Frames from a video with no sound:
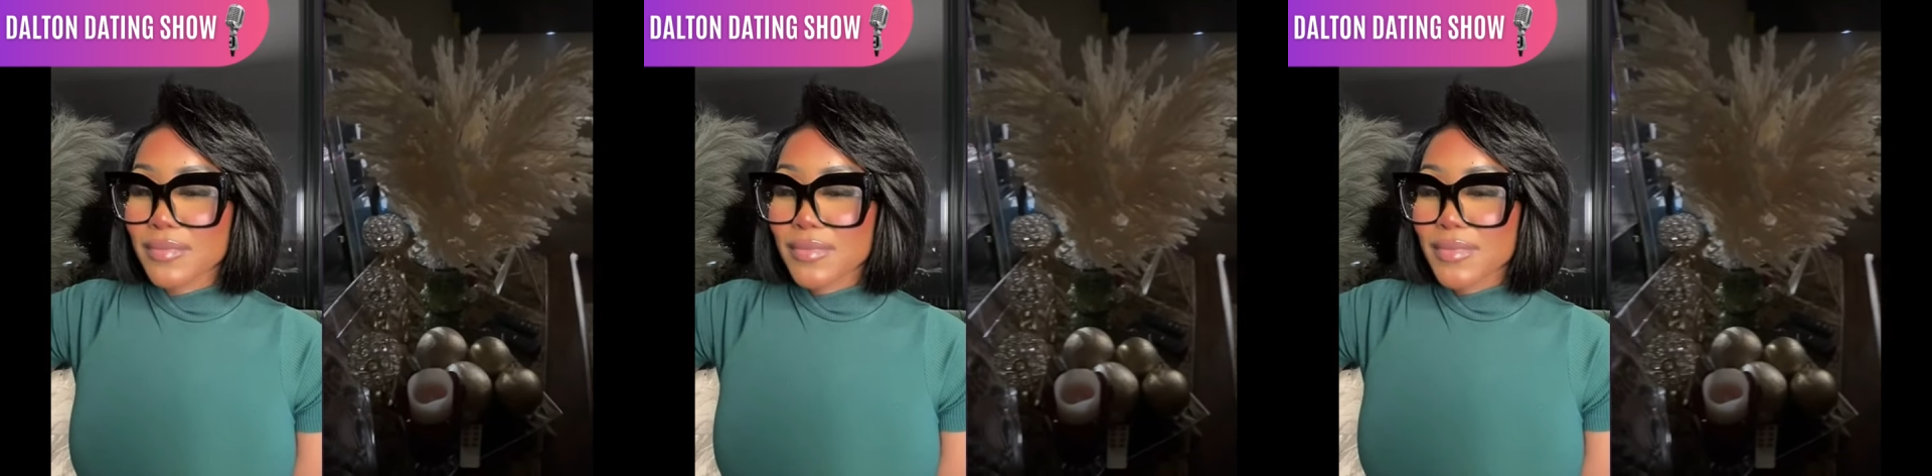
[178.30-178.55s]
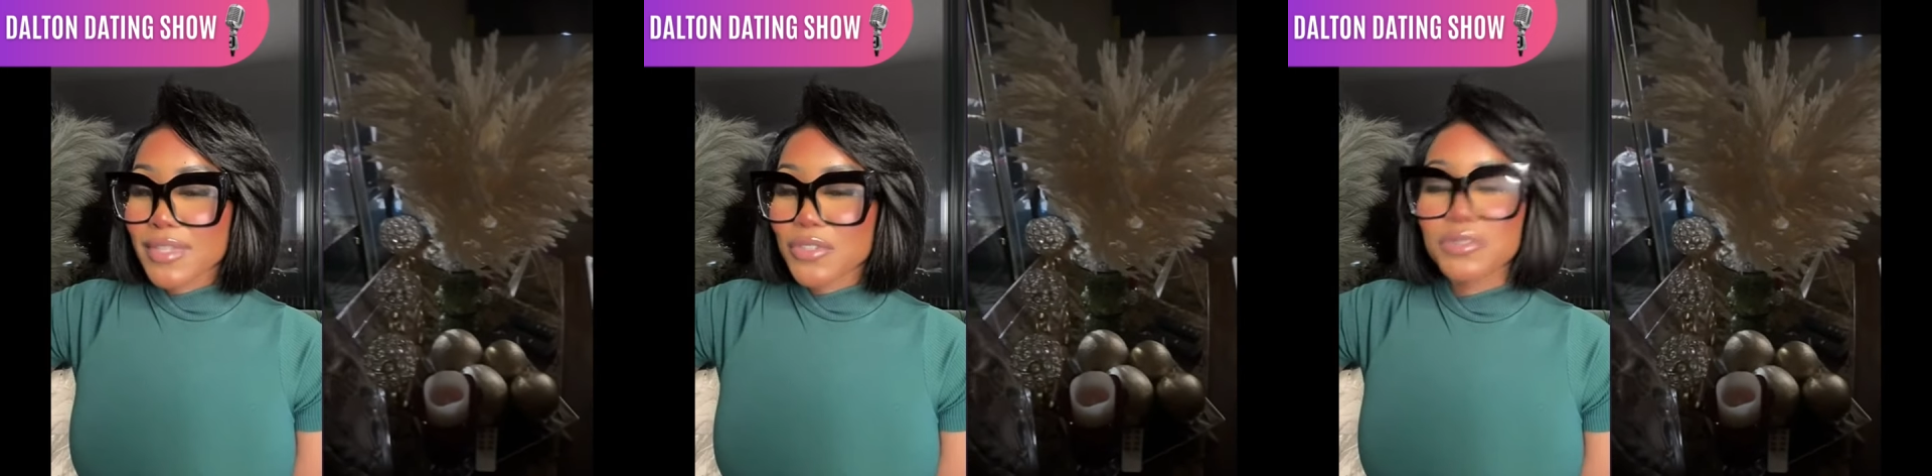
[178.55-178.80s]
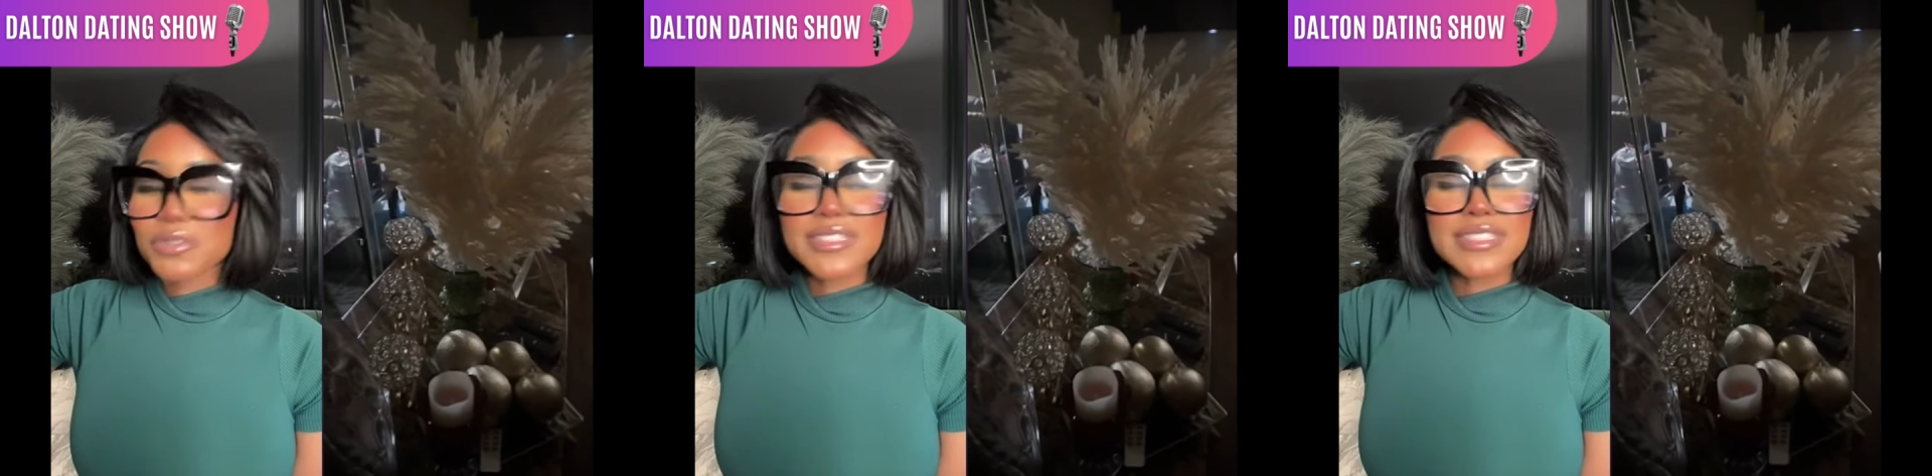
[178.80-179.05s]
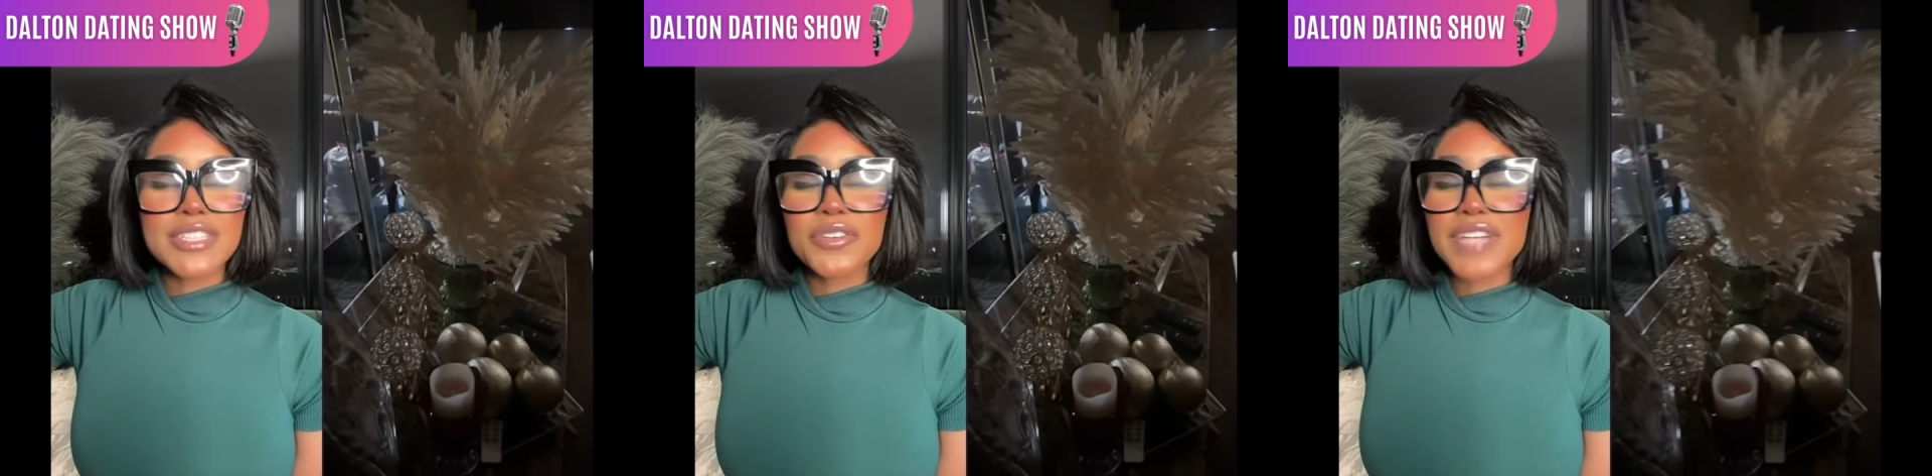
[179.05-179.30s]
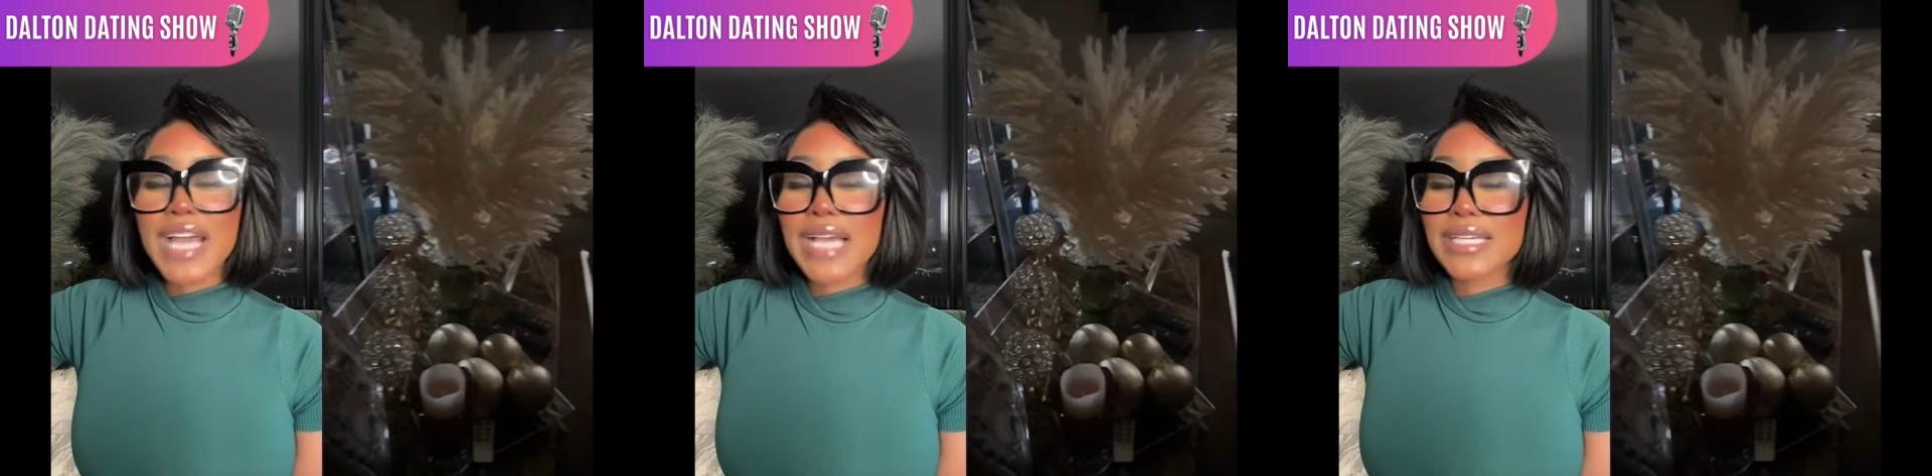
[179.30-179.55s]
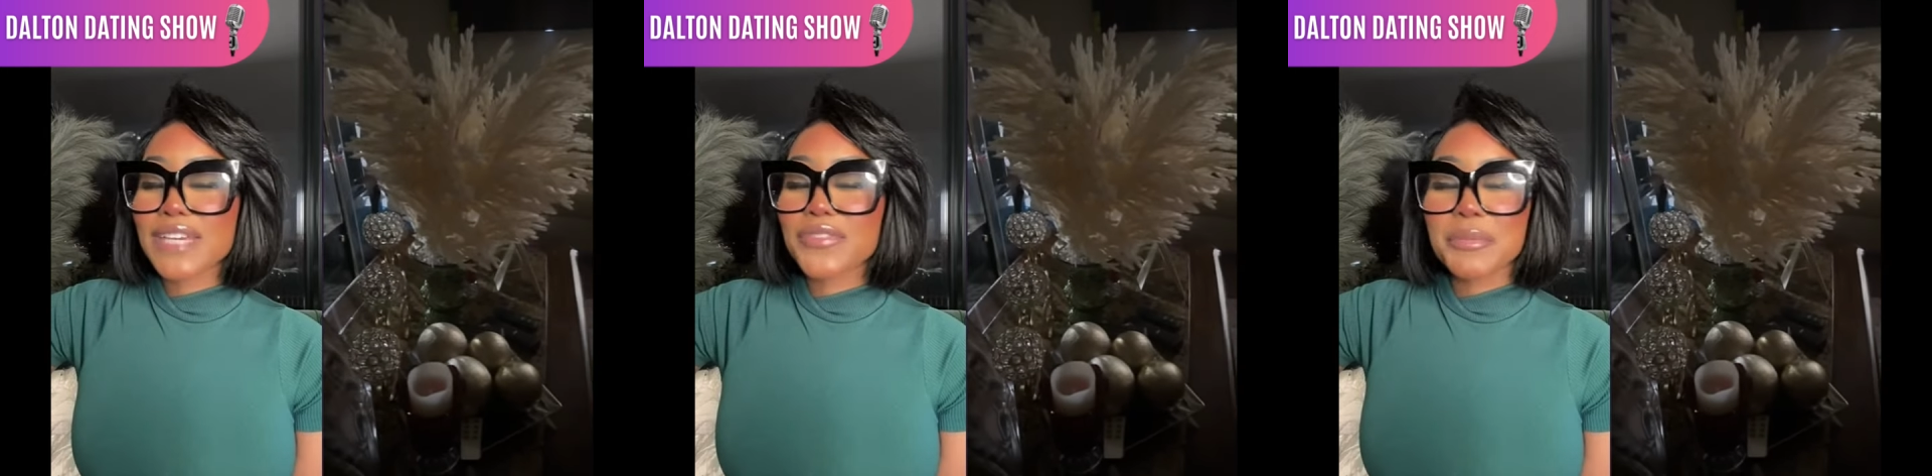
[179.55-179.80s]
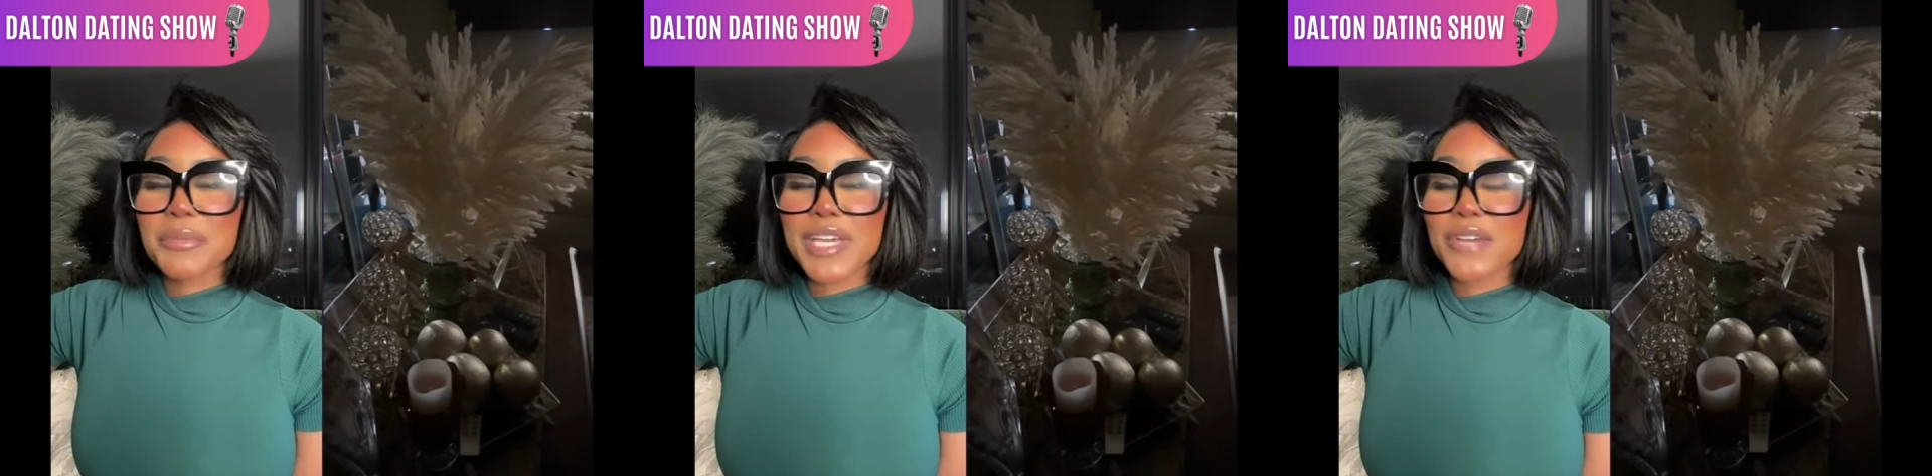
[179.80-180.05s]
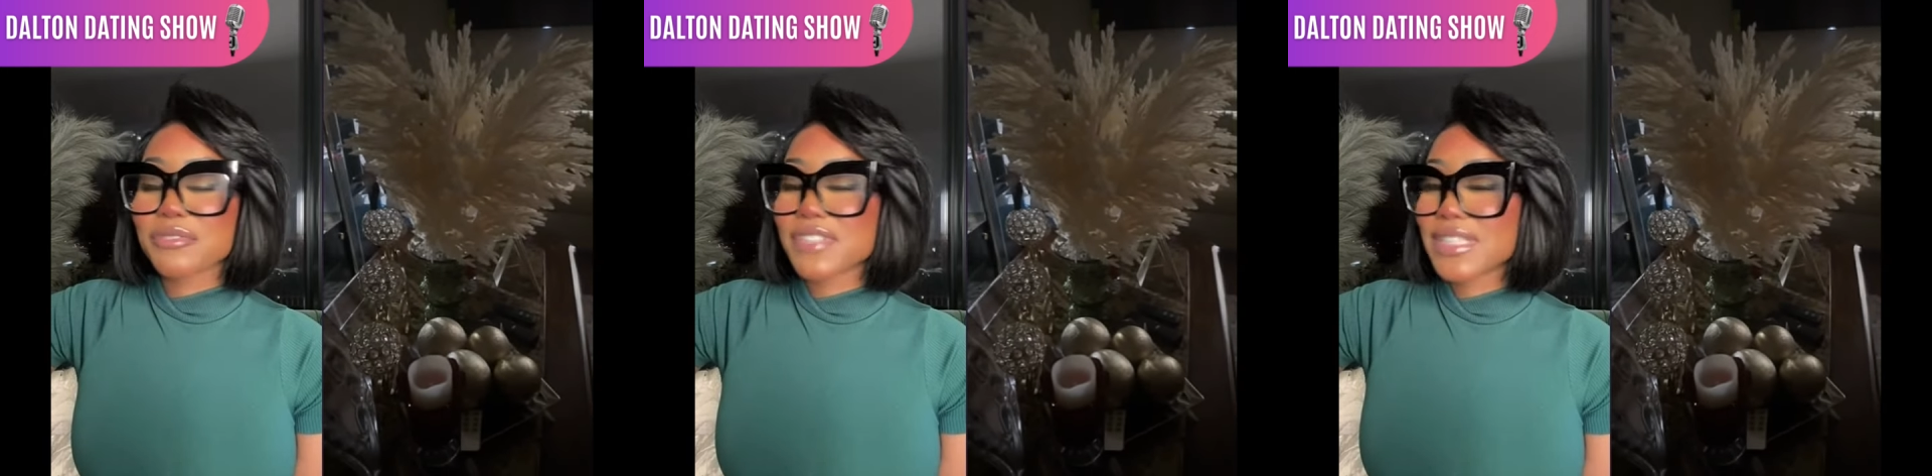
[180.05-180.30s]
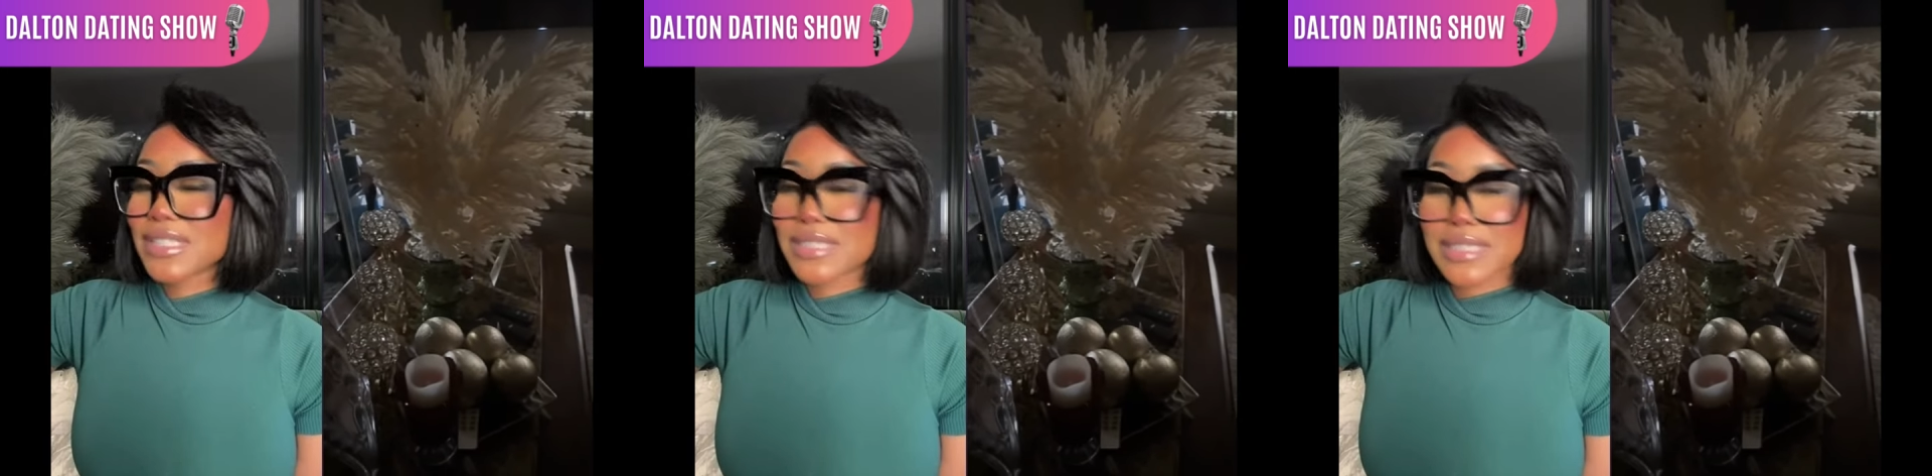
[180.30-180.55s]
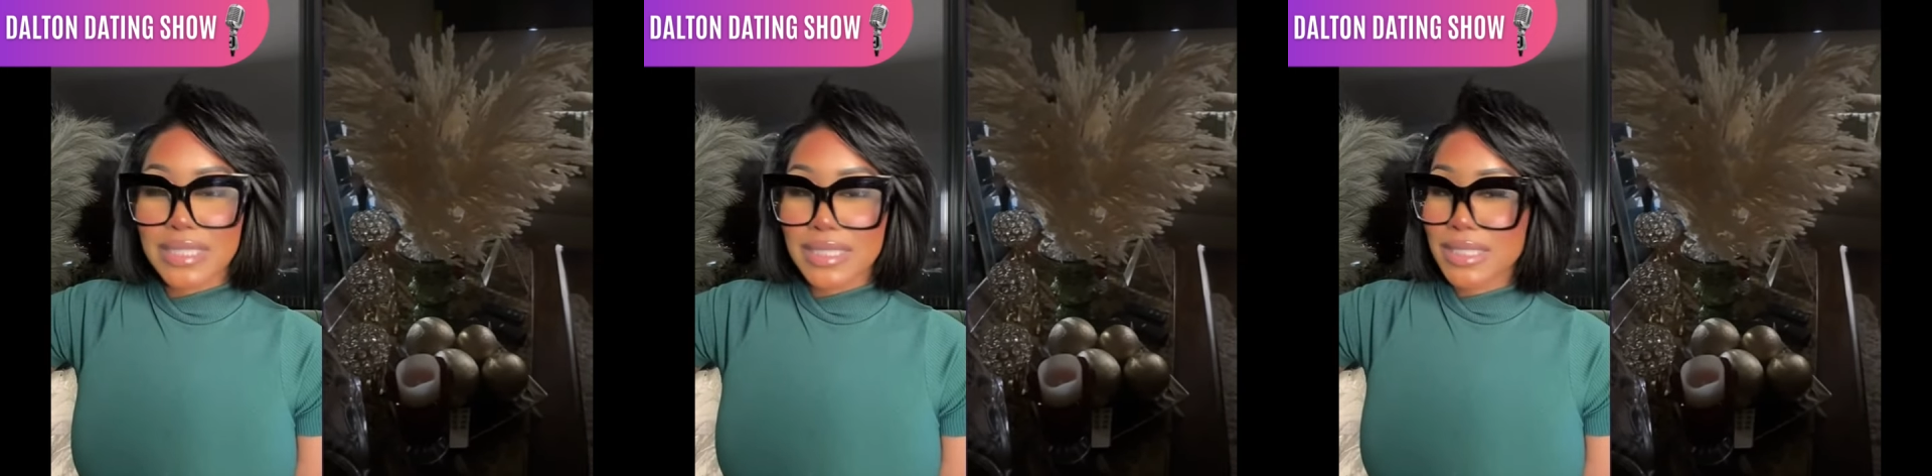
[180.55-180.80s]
You still not giving me a reason.